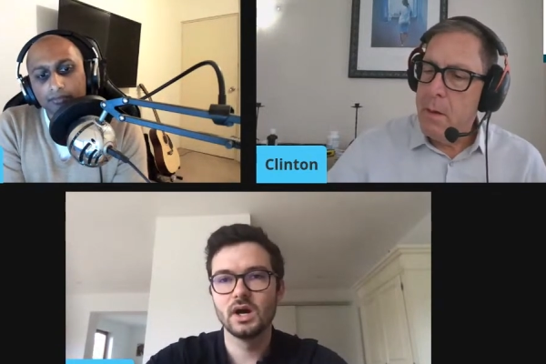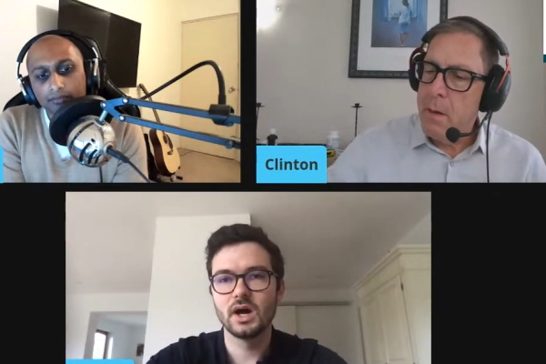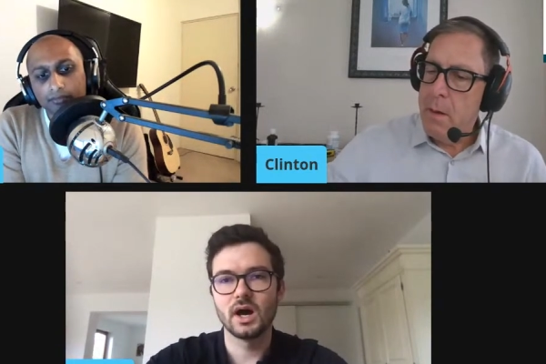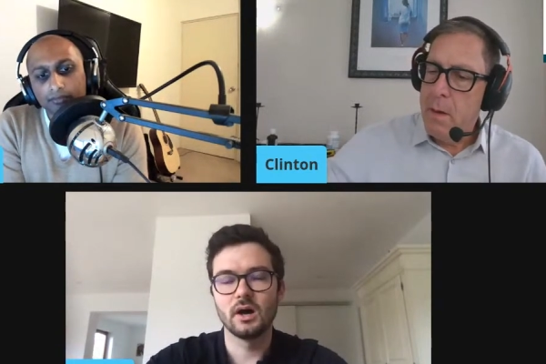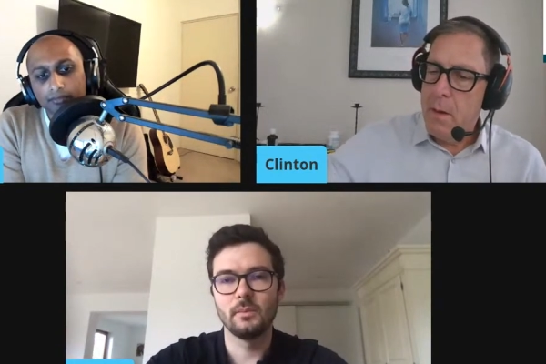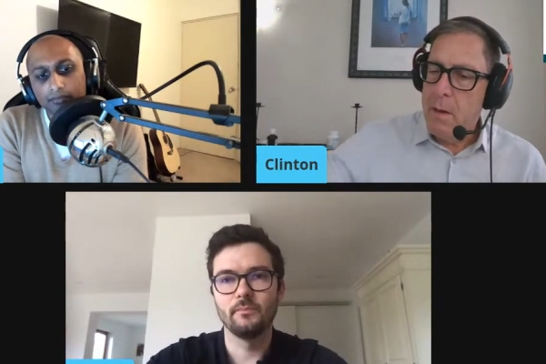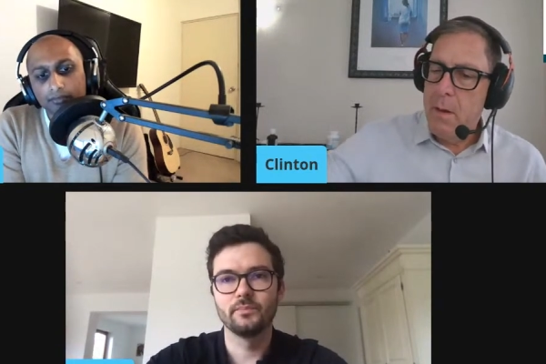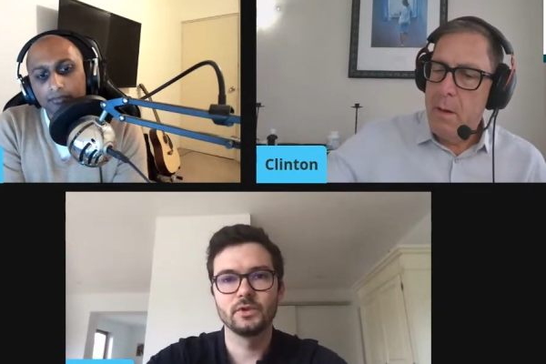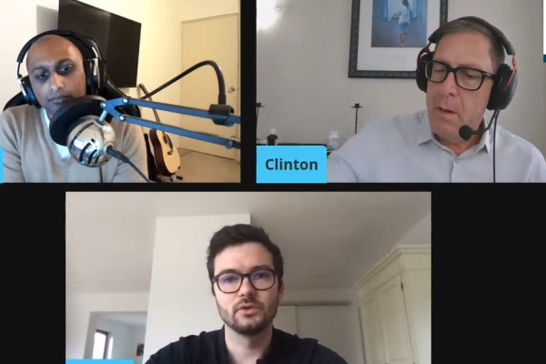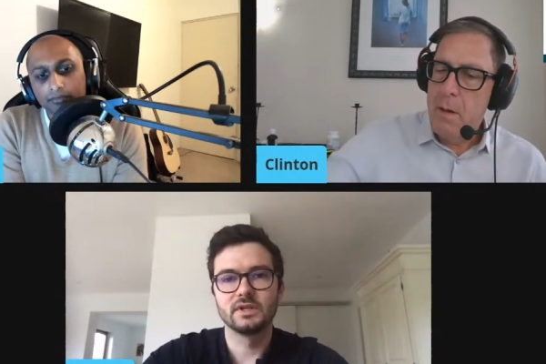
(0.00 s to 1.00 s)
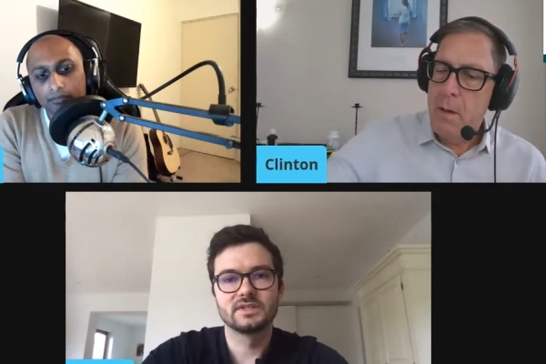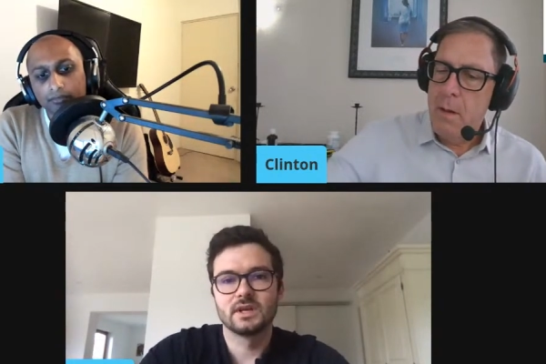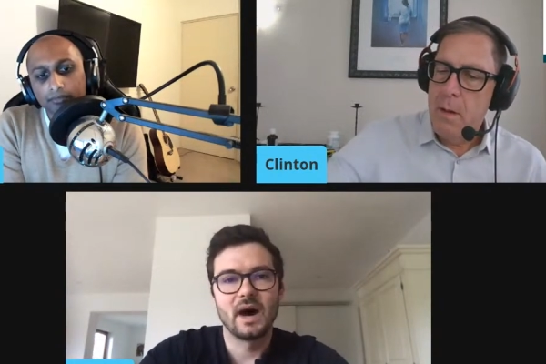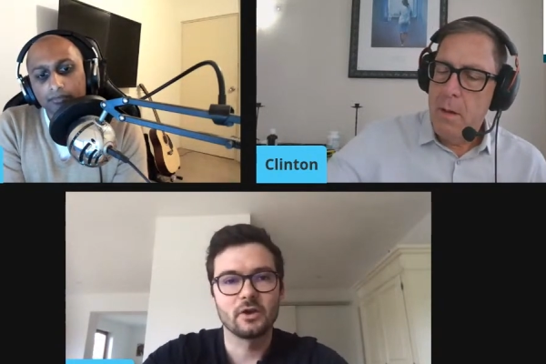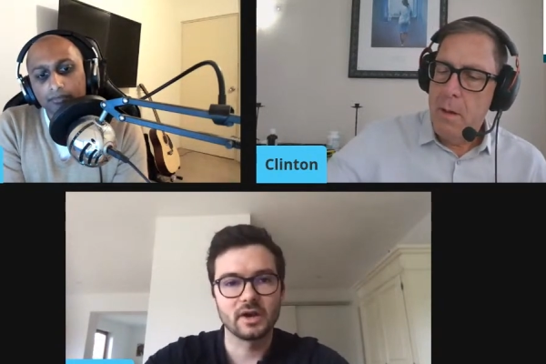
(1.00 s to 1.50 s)
Speaker 1: um, you did some
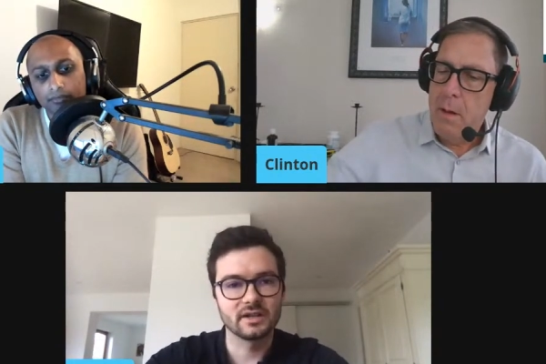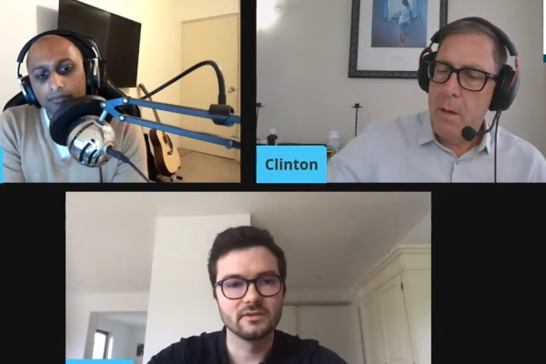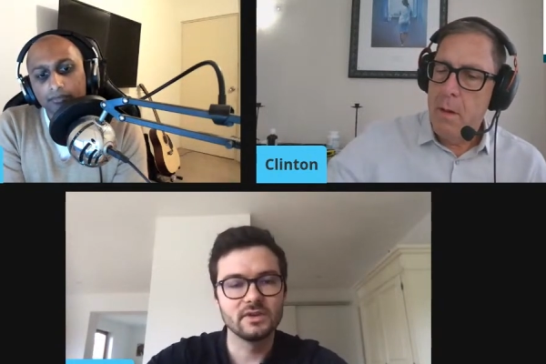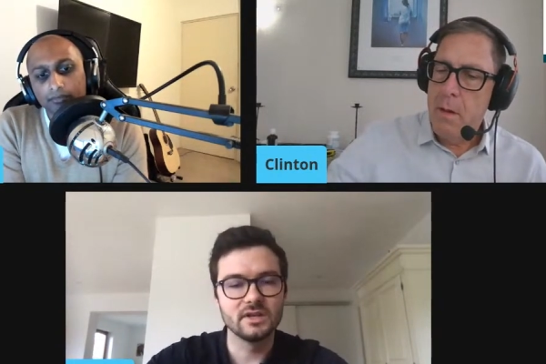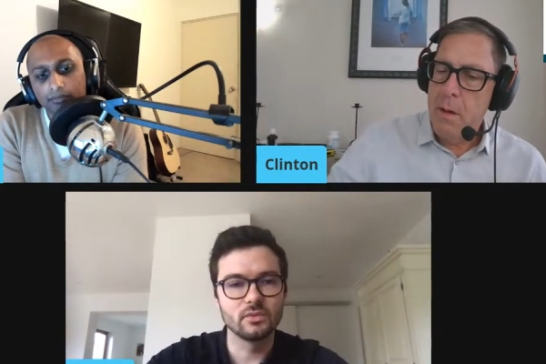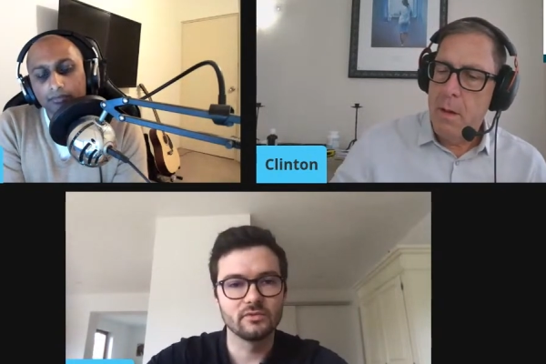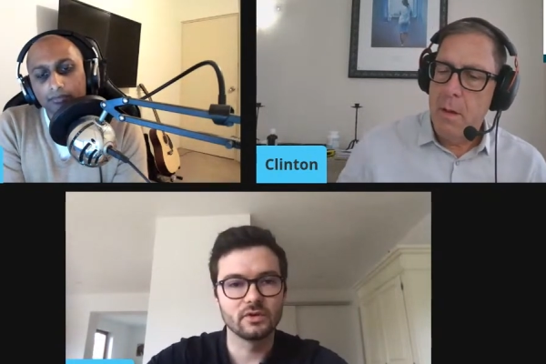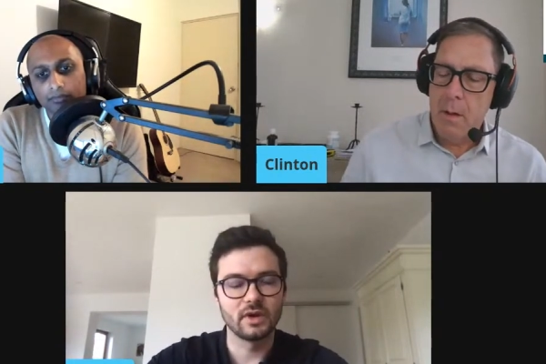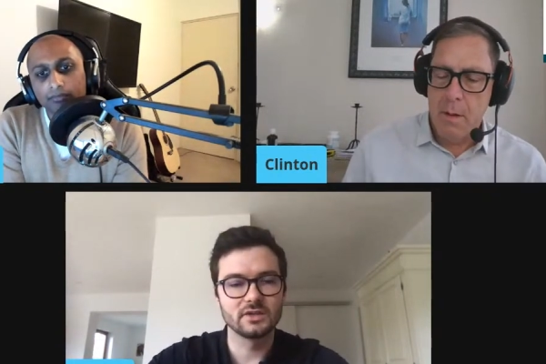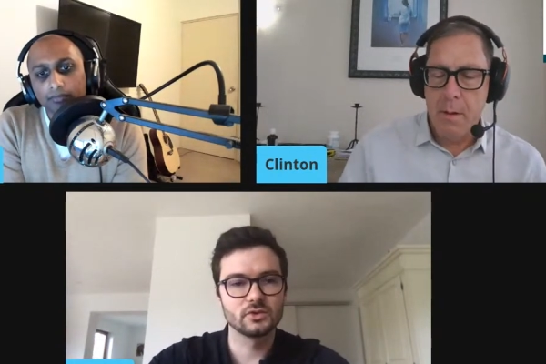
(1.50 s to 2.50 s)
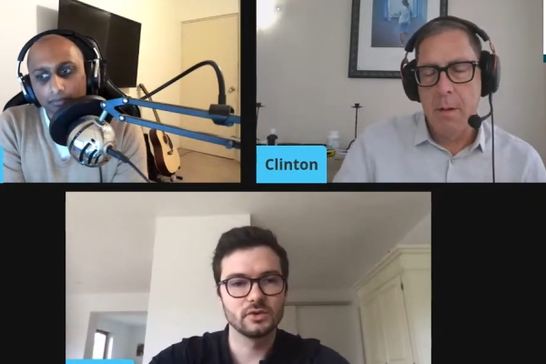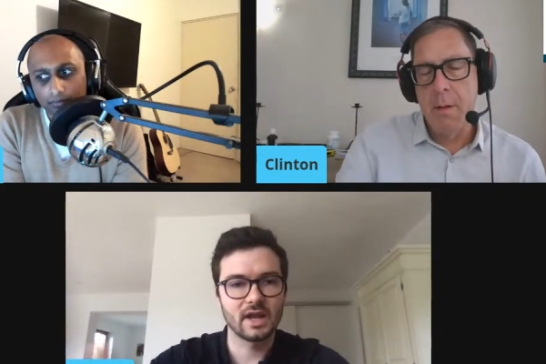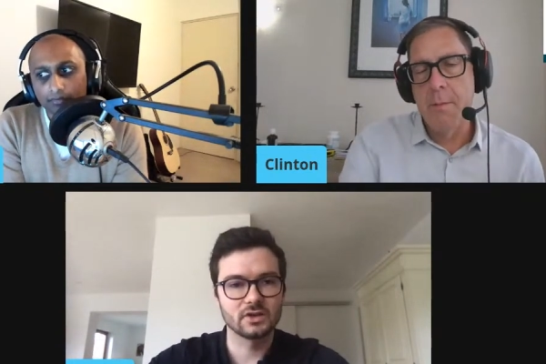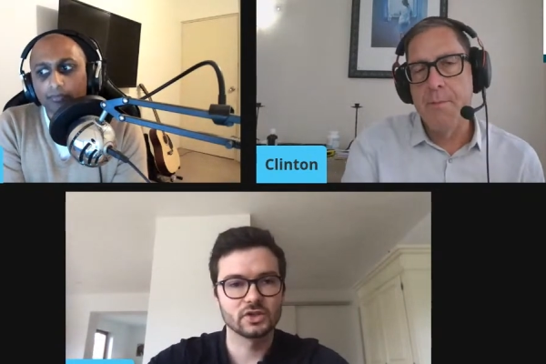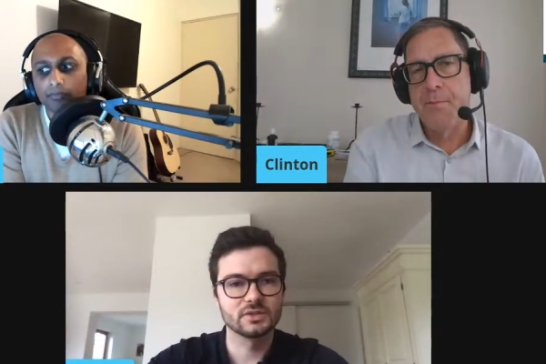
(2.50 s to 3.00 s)
other activity with it, right? So you
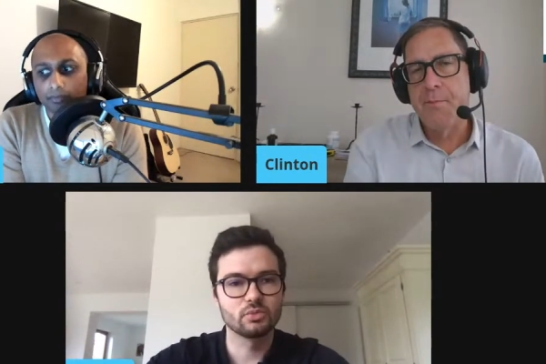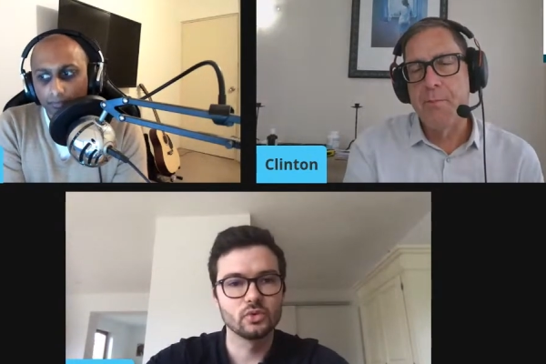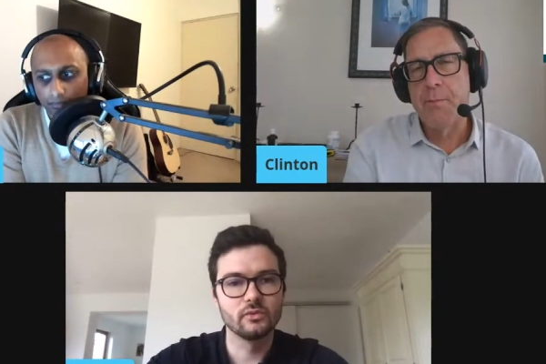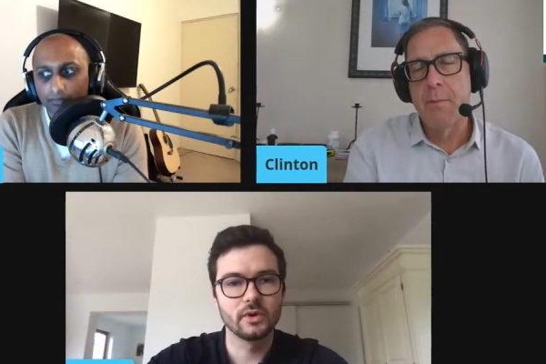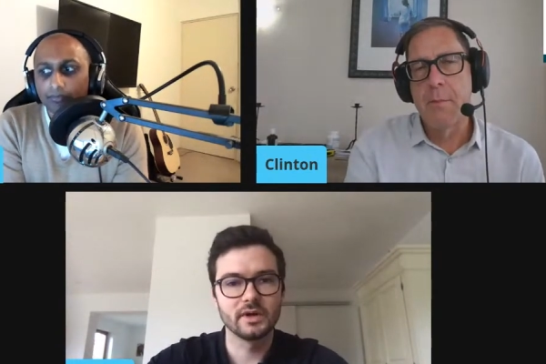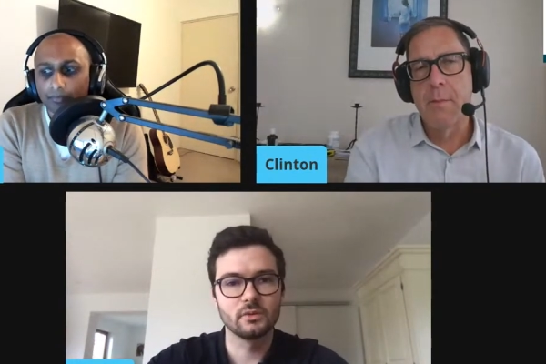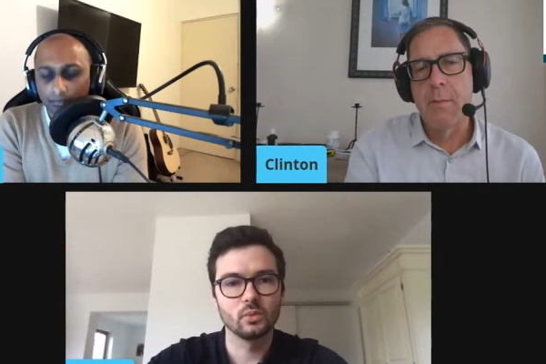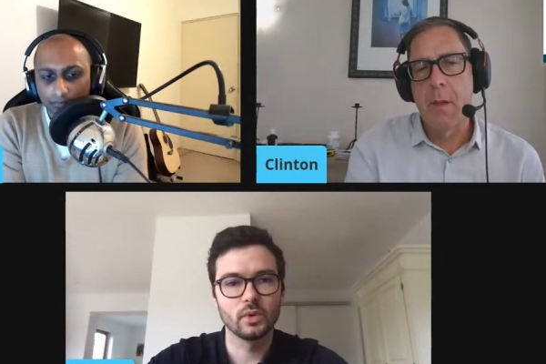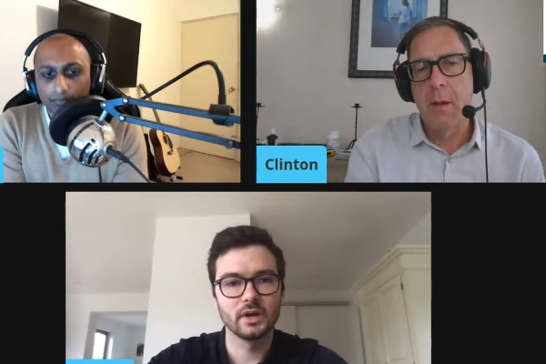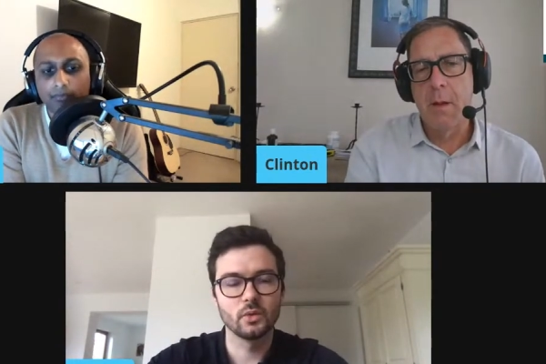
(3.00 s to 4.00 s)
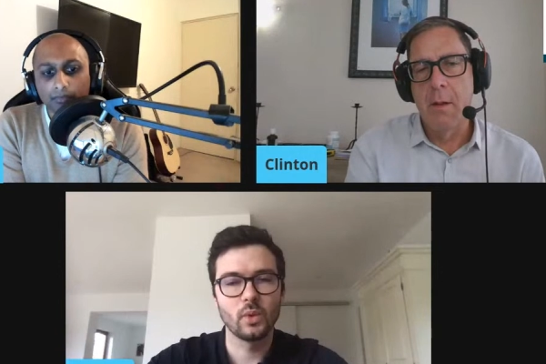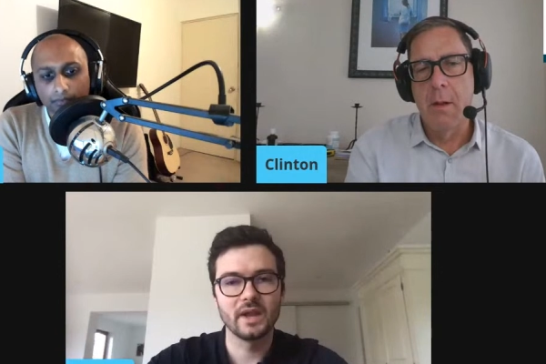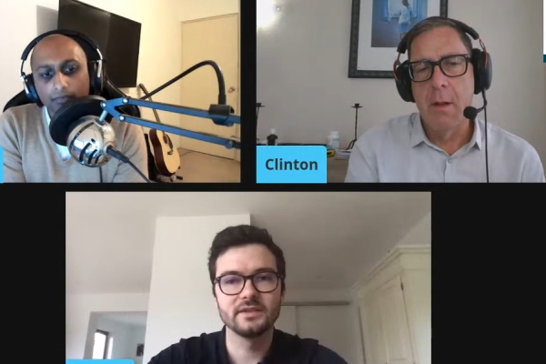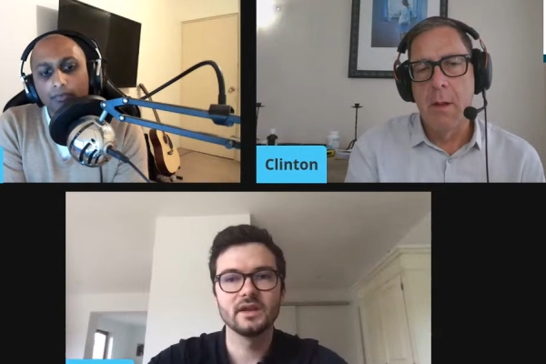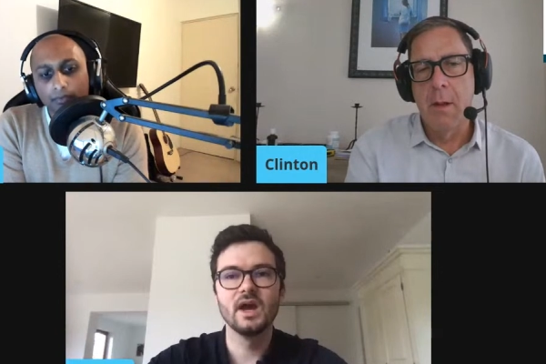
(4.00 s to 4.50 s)
can just prove where, where it went.